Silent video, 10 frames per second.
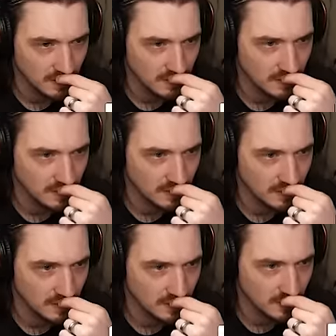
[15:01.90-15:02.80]

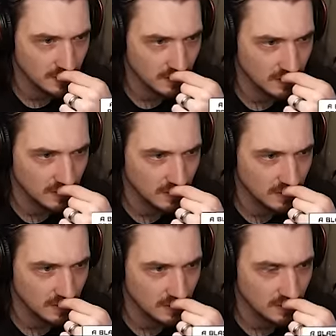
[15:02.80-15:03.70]

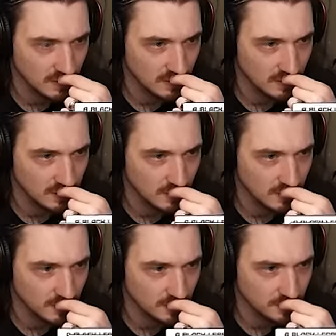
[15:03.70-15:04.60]

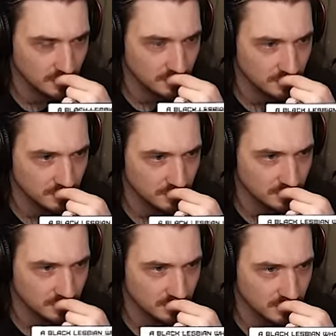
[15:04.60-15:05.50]

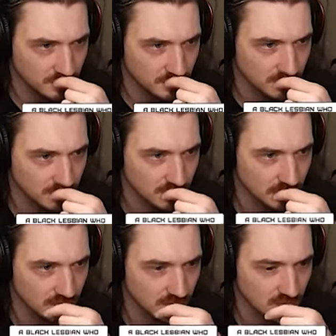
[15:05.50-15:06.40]

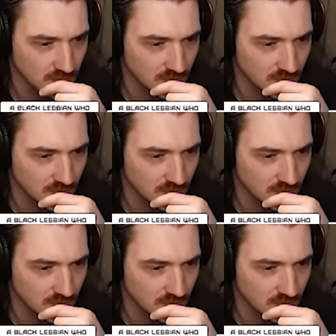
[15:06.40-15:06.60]
Nothing is said.